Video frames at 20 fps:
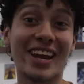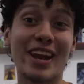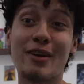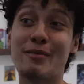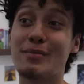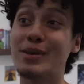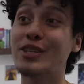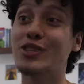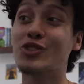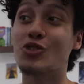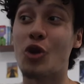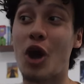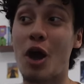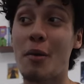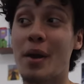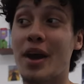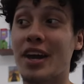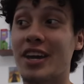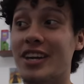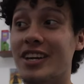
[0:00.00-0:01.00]
gonna be
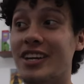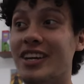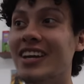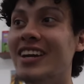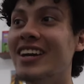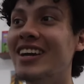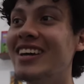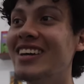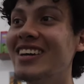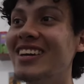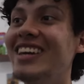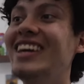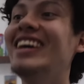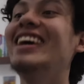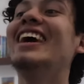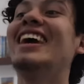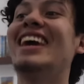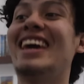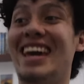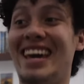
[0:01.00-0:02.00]
drama here.
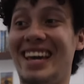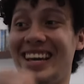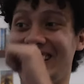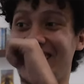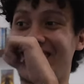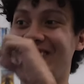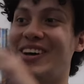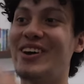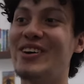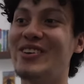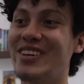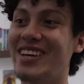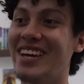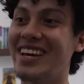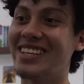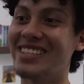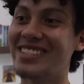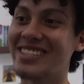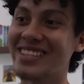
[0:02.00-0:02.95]
Yes, oh yes.